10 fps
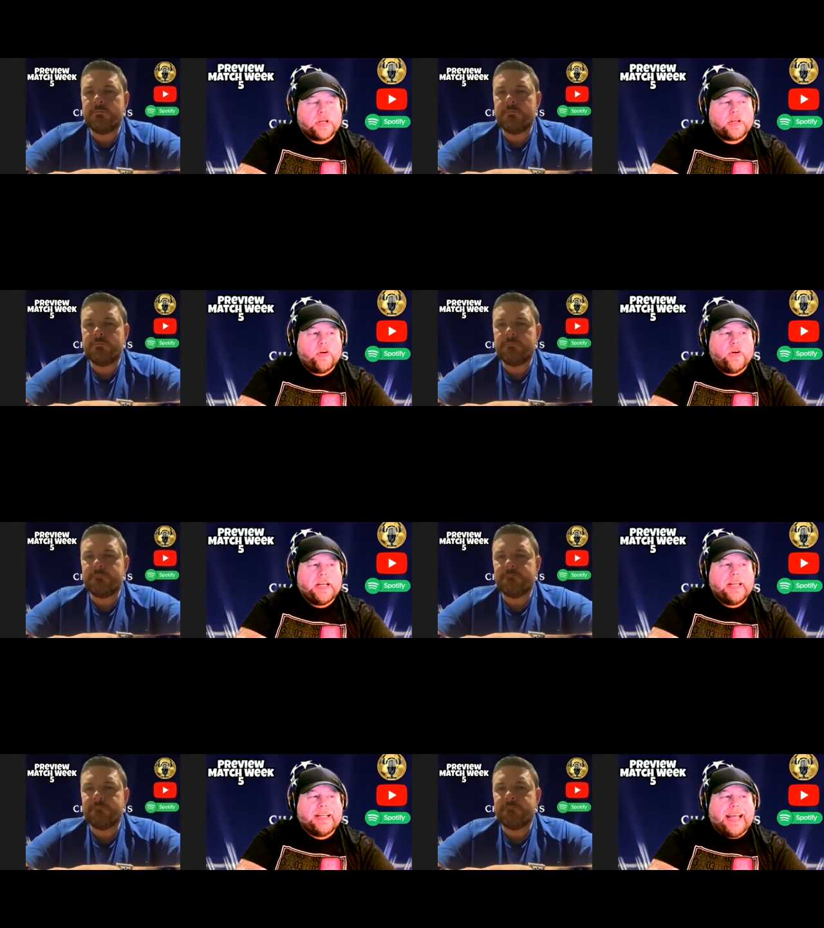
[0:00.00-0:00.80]
Speaker 1: are
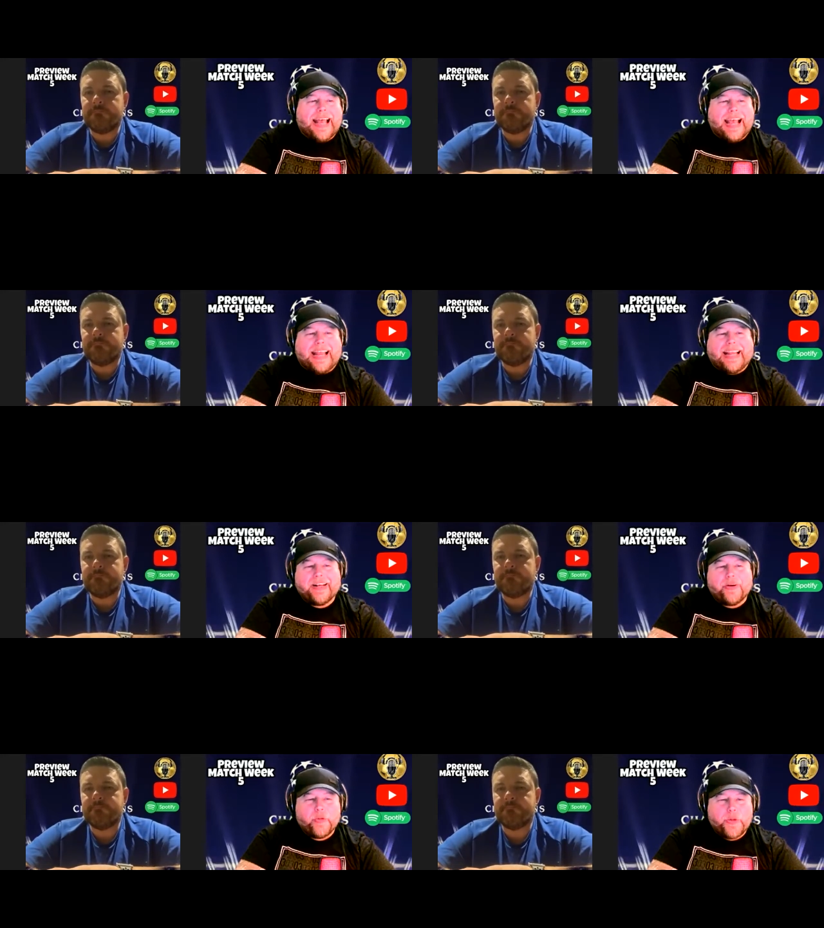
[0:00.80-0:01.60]
kind of
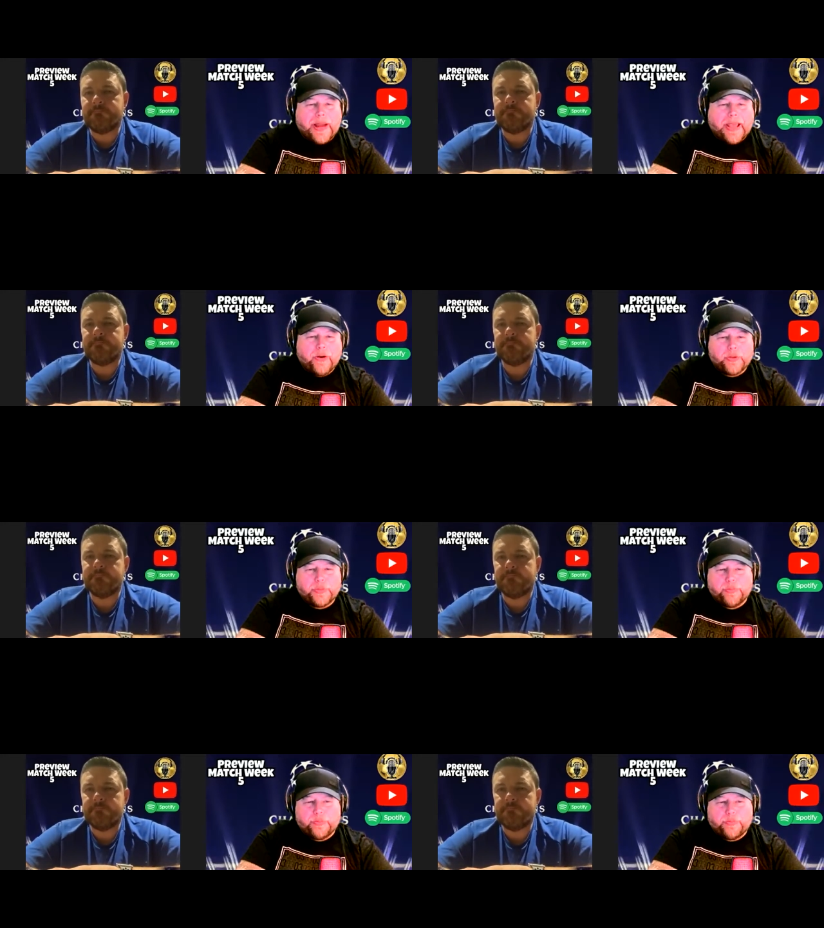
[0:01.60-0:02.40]
hanging
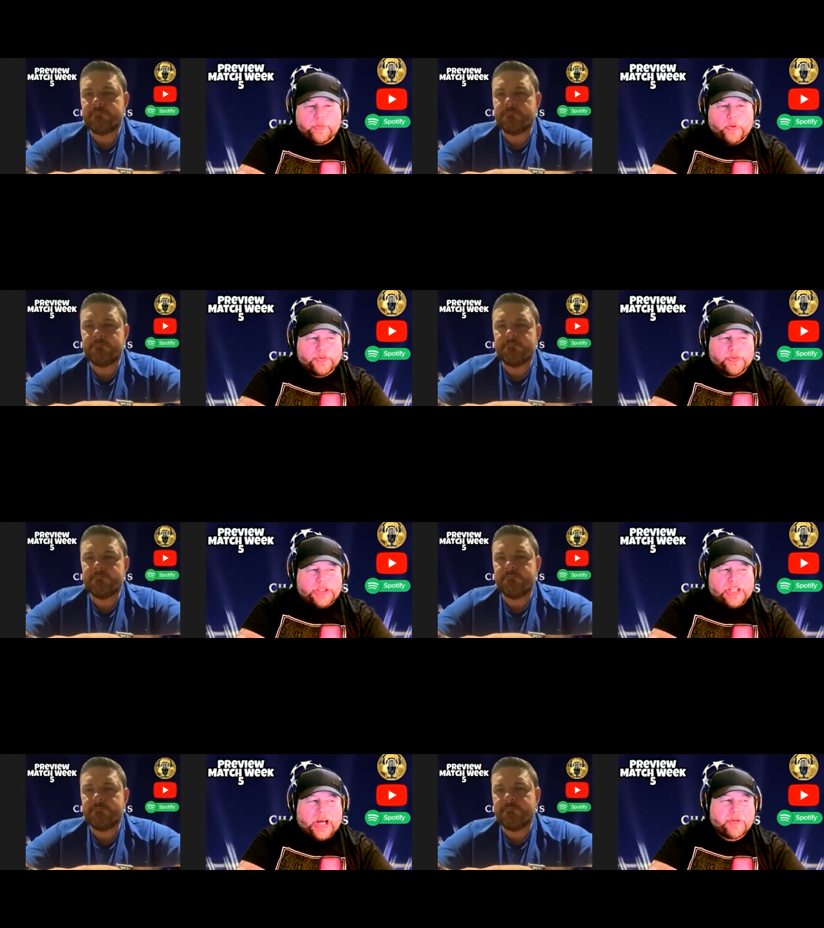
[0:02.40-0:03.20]
around but
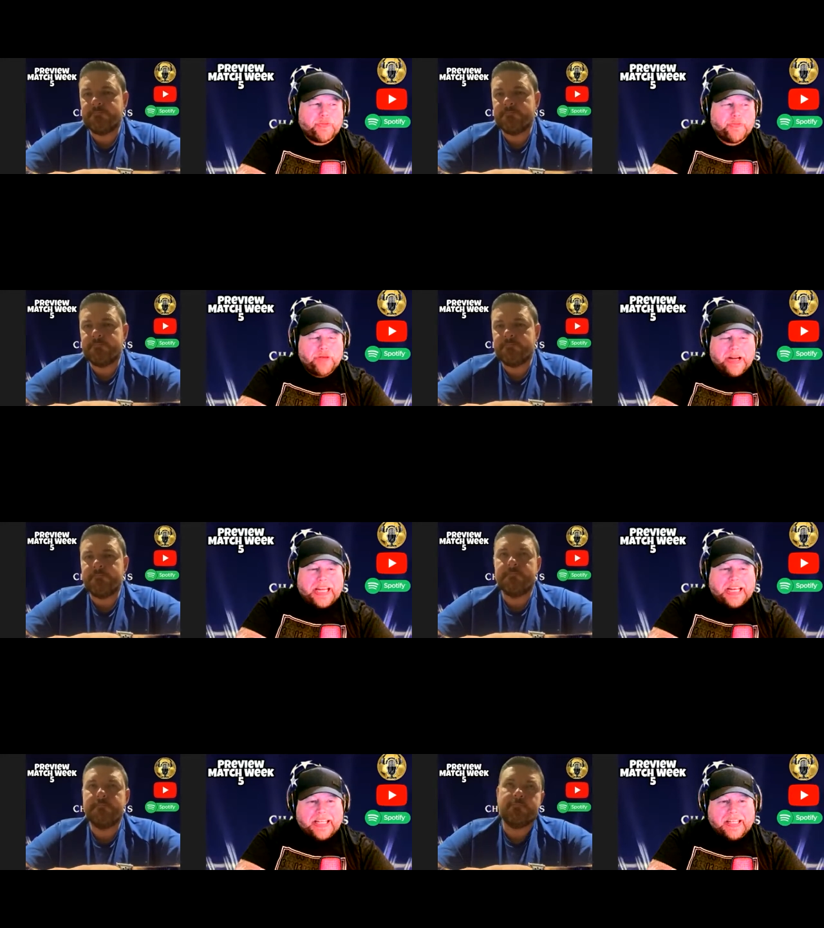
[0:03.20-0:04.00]
not
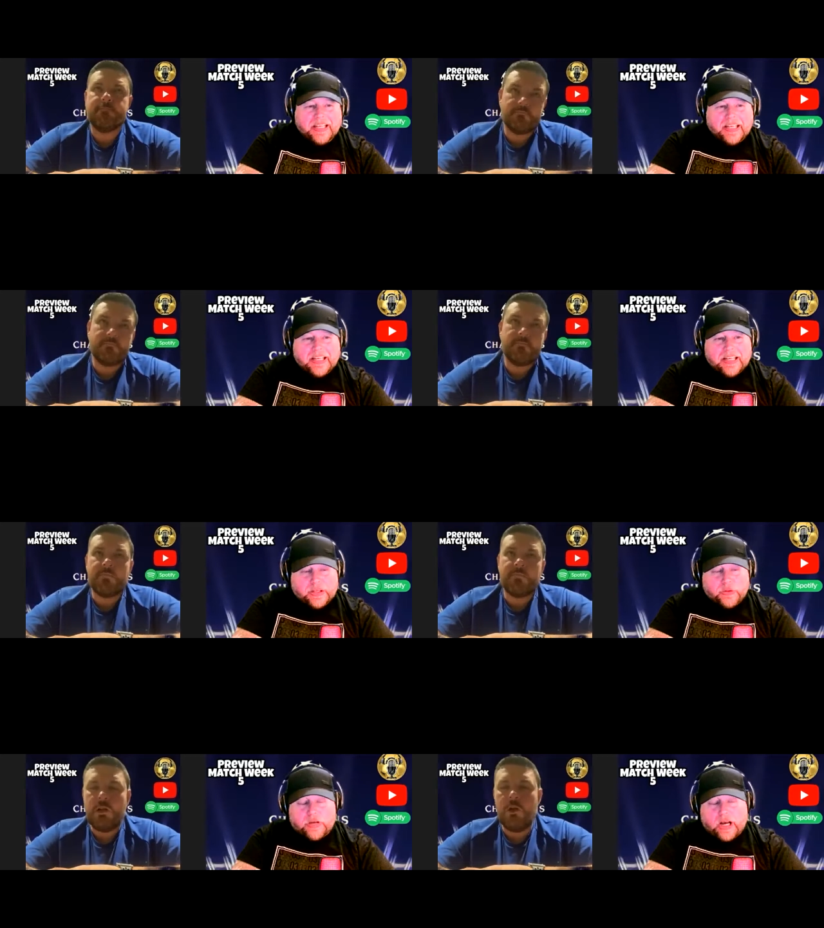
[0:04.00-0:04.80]
really.
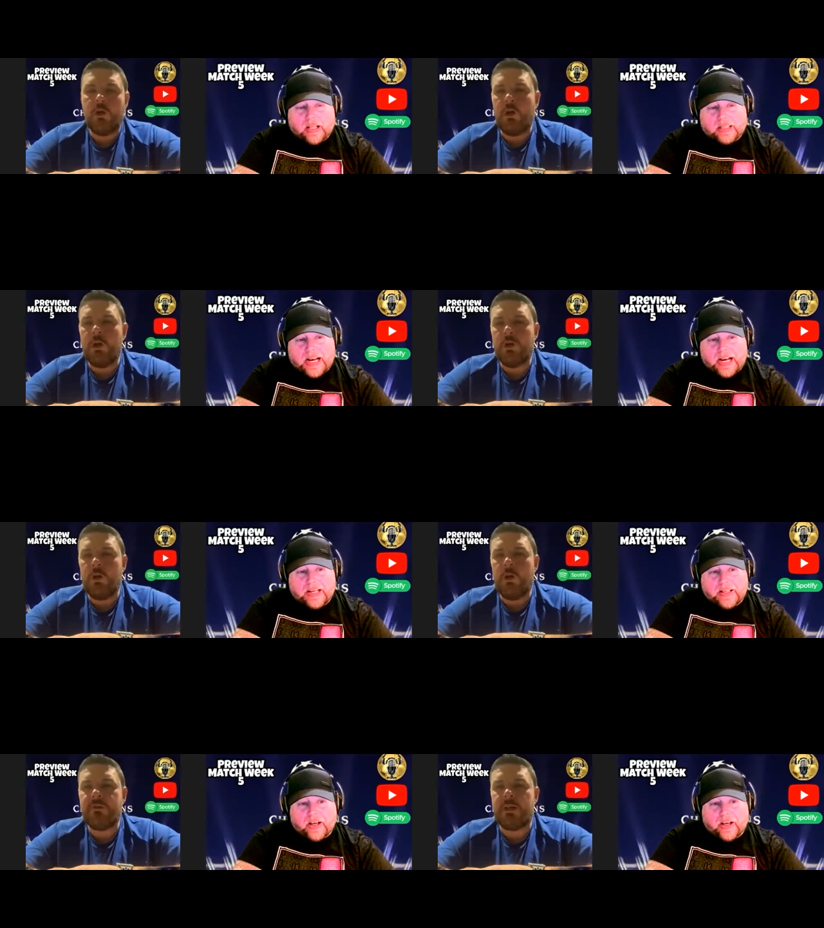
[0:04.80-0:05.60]
And you called Le- it
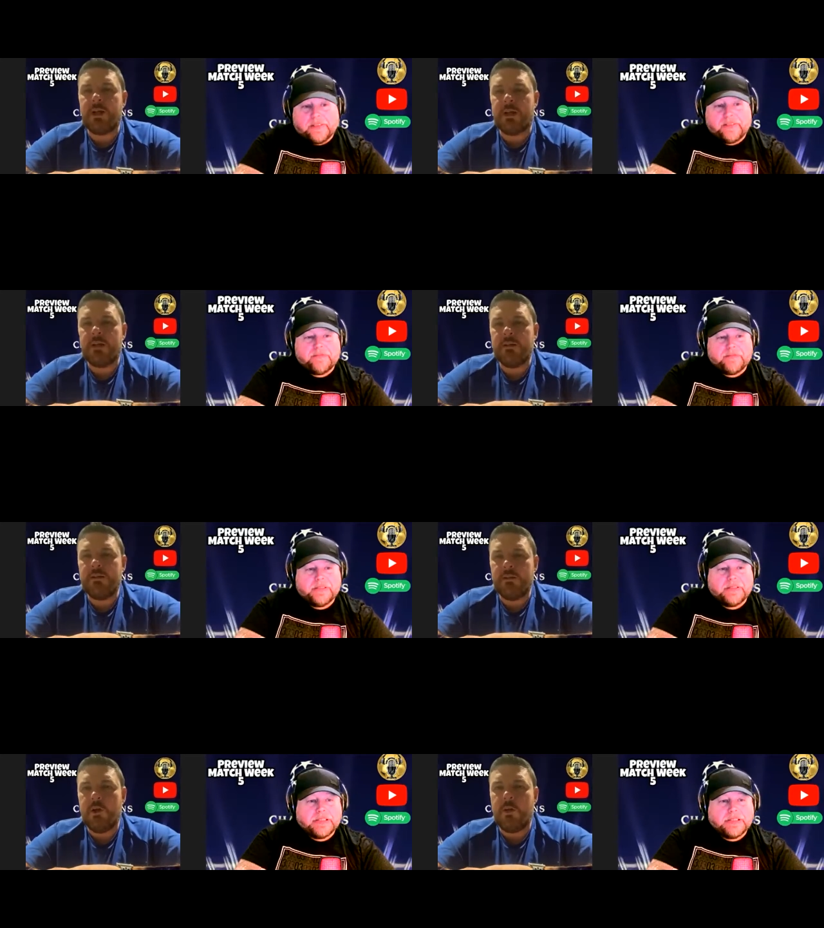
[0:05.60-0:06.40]
early Leipzig
Speaker 2: on. Are,
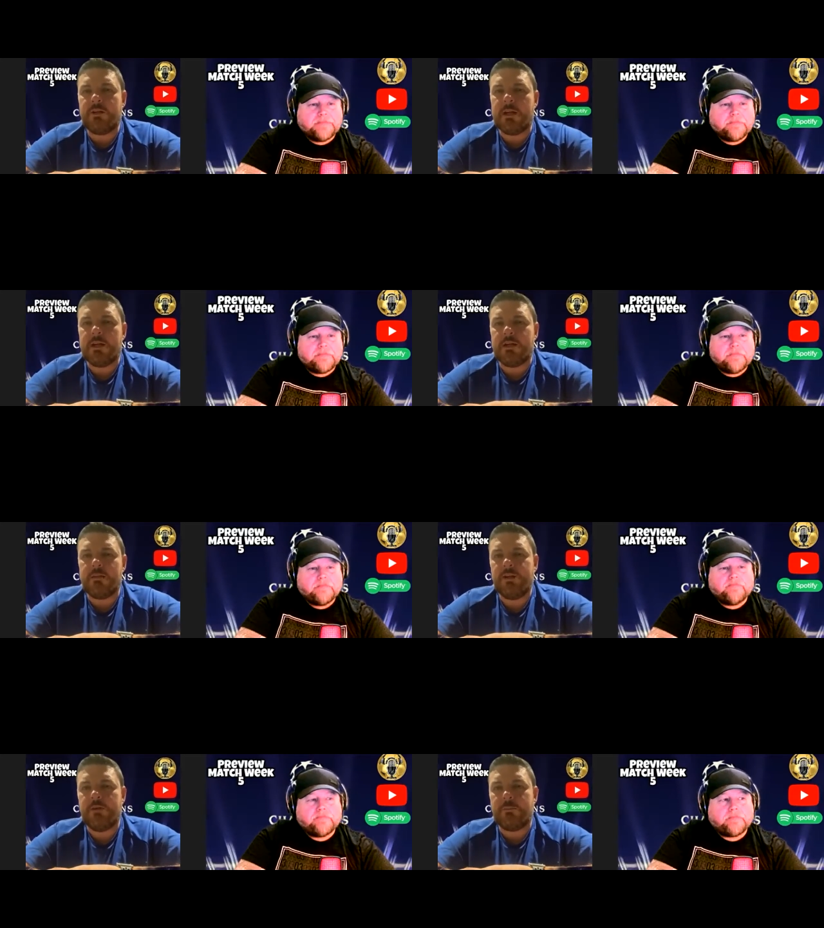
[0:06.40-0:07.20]
Leipzig are going
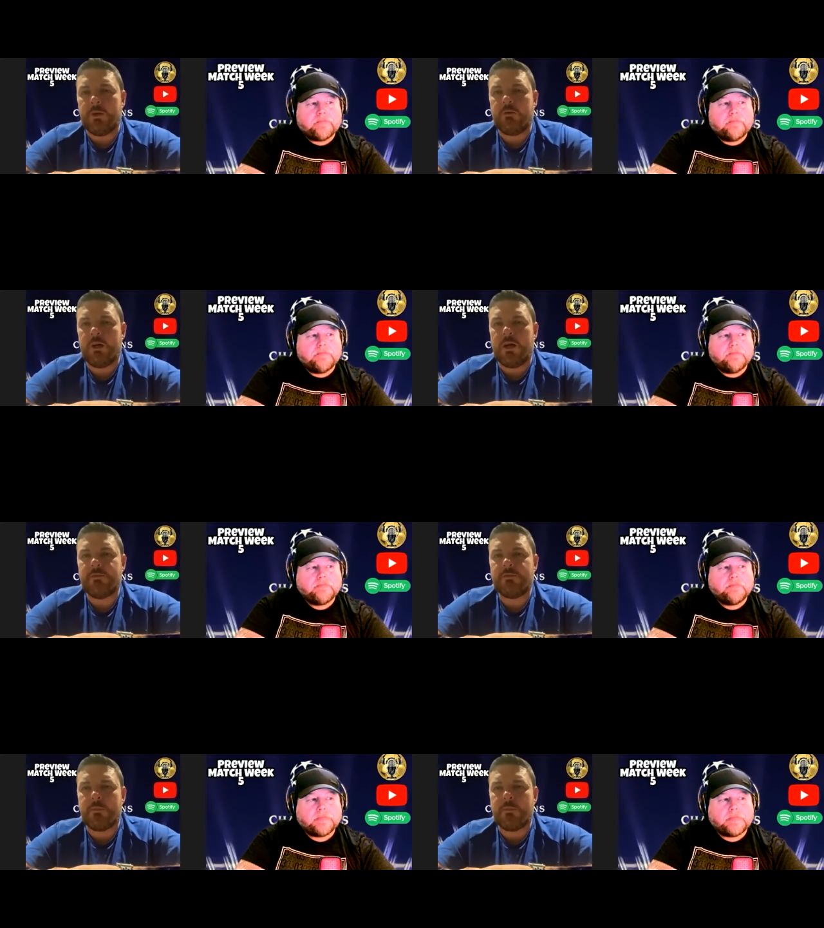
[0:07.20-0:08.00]
to finish Bruges
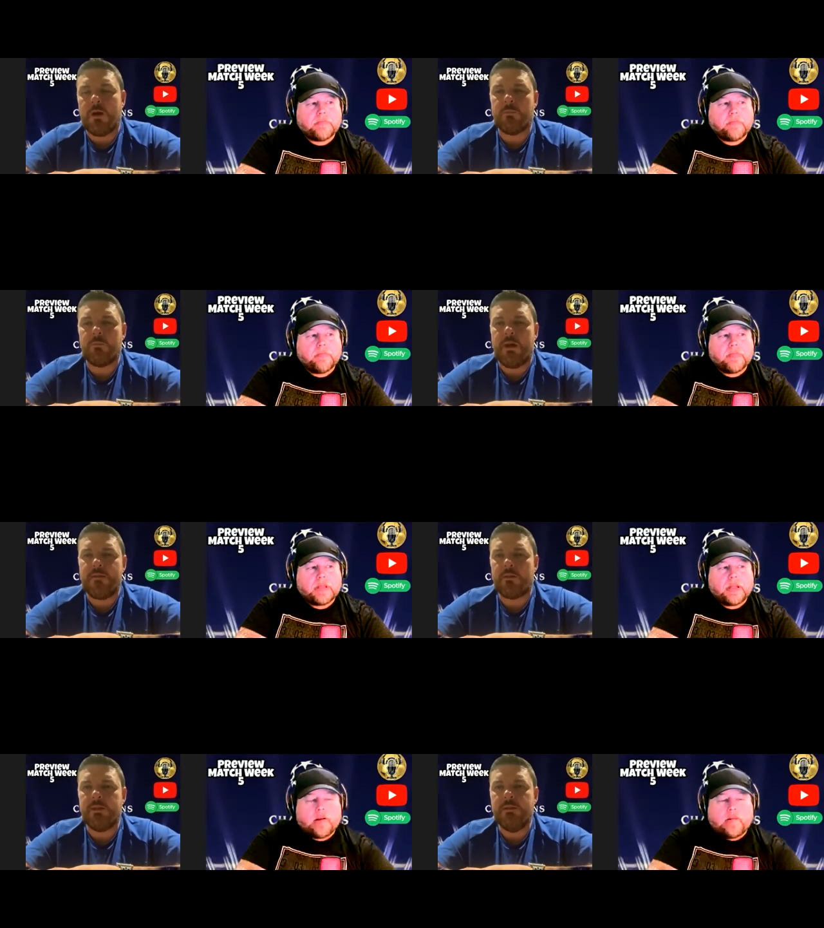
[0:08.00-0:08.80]
off tomorrow on
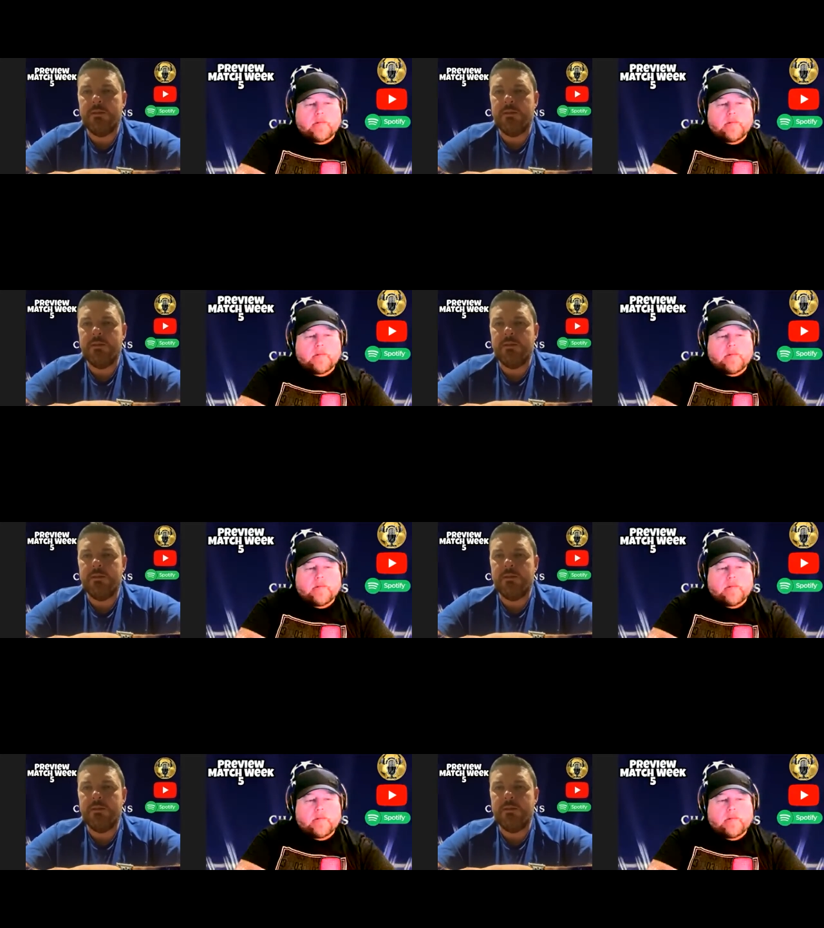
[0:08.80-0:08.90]
Wednesday night.